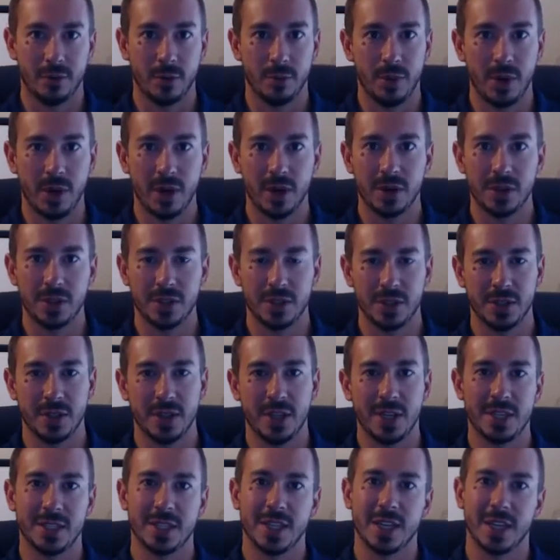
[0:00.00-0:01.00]
repairs
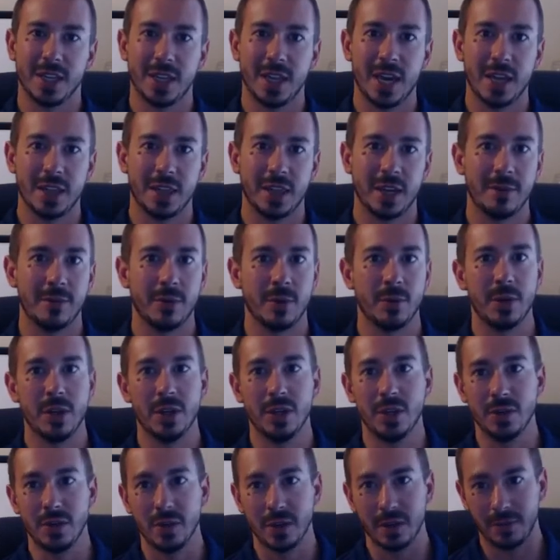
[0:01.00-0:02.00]
and things like that that I'm going to
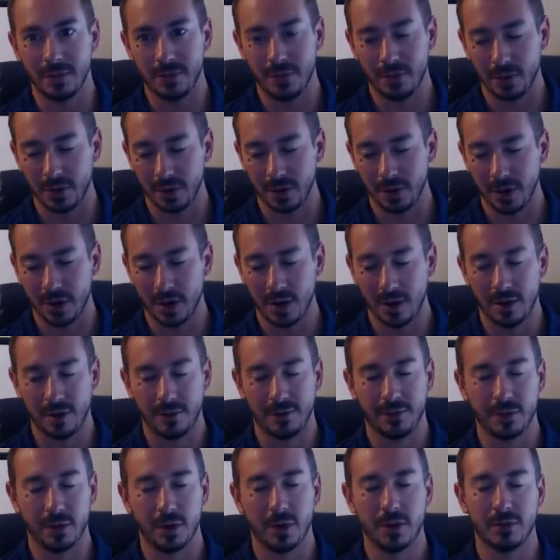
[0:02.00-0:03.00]
be doing for
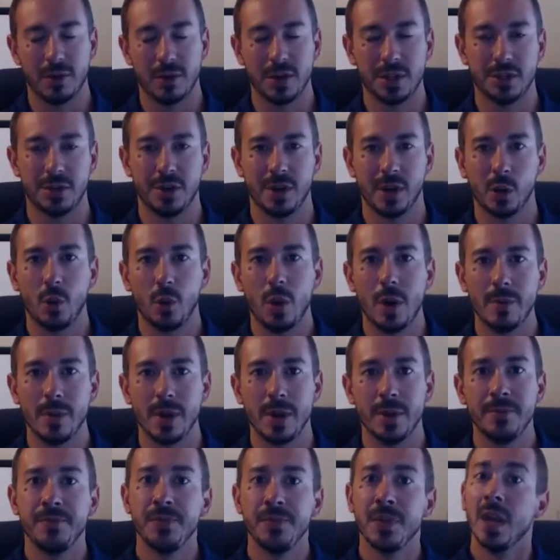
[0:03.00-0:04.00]
other restaurant
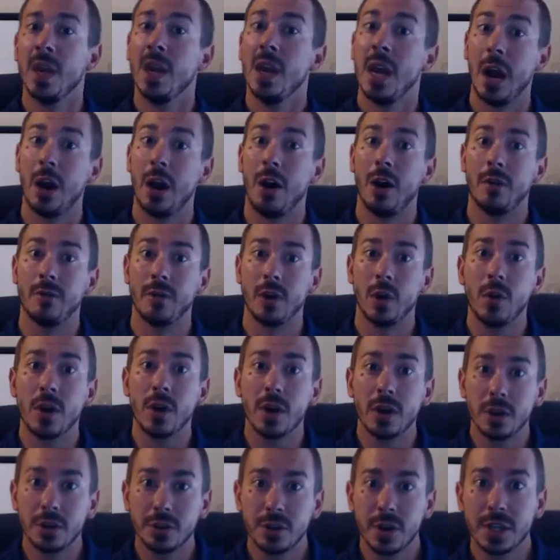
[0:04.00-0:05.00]
equipment. However, I
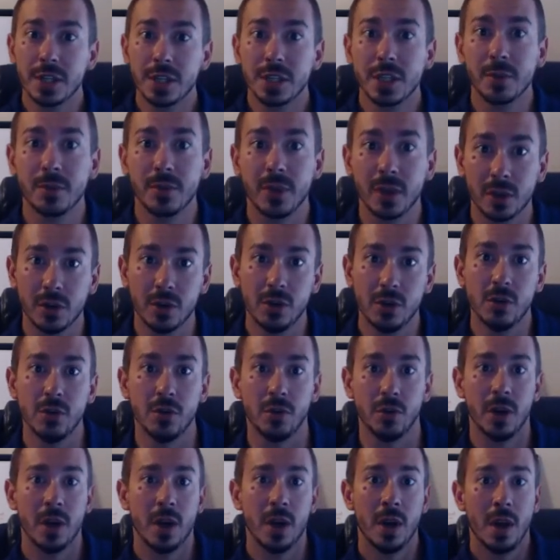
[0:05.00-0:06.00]
wanted to try something
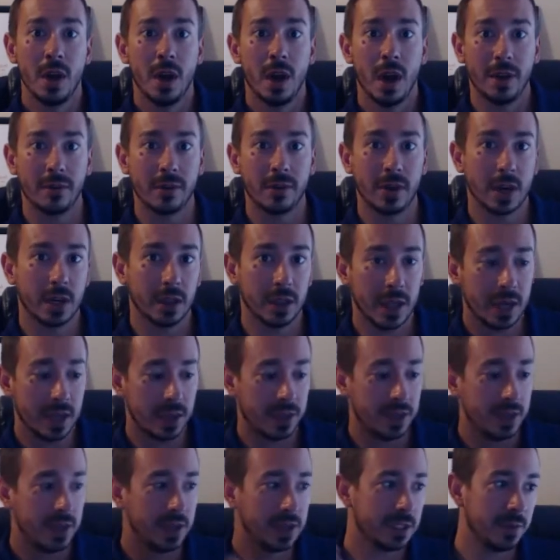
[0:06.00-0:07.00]
new. I've got a
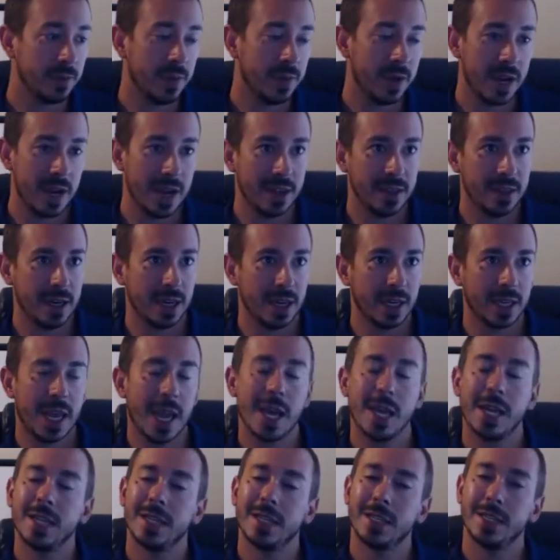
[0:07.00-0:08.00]
lot of things in my head that I
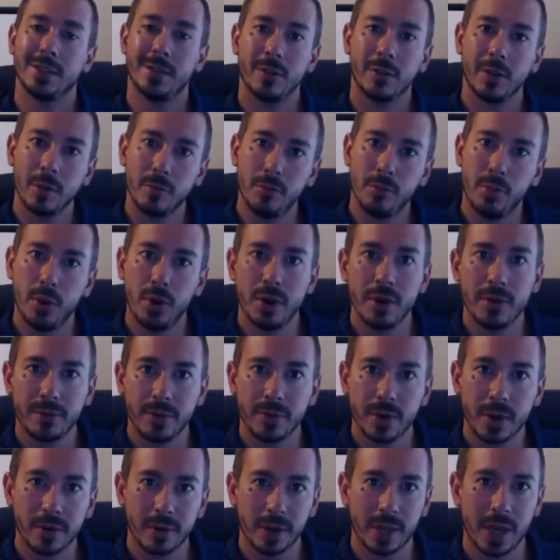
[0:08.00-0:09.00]
can't necessarily put
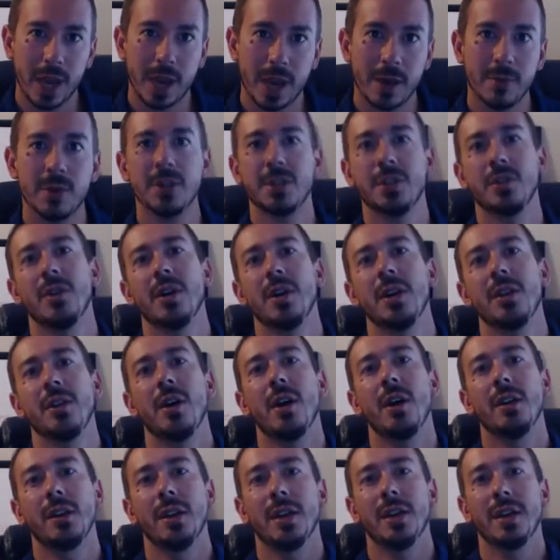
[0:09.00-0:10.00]
in front of a camera, so I
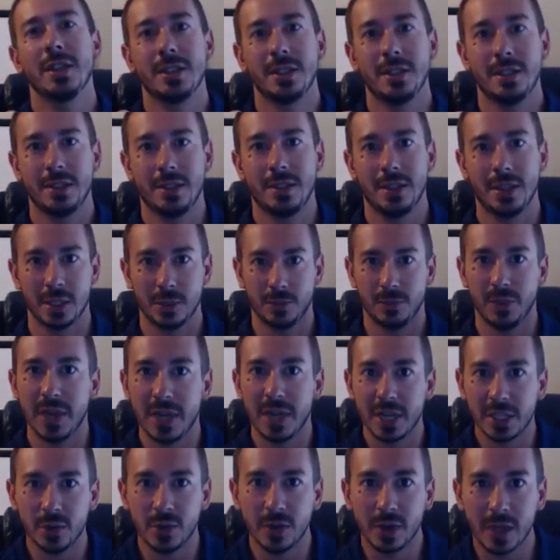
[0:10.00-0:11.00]
thought let's
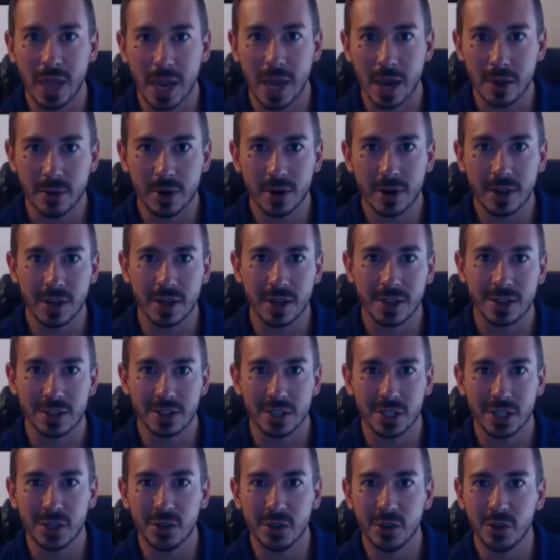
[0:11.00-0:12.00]
explain it to a camera and
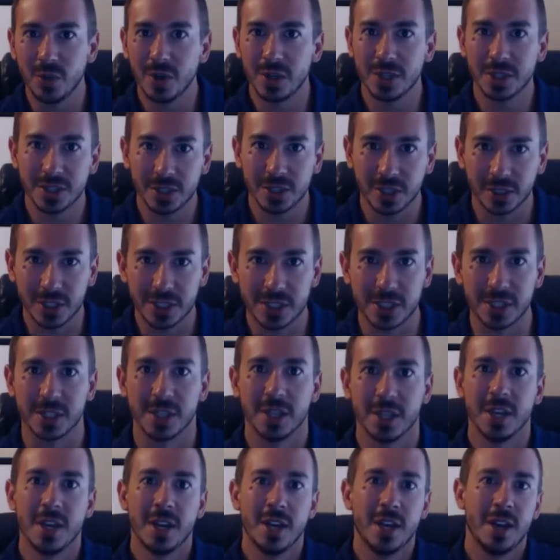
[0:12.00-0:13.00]
see who wants to
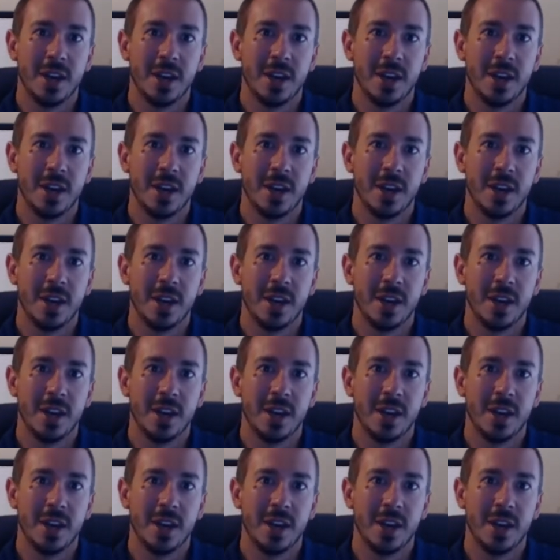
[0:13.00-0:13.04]
listen.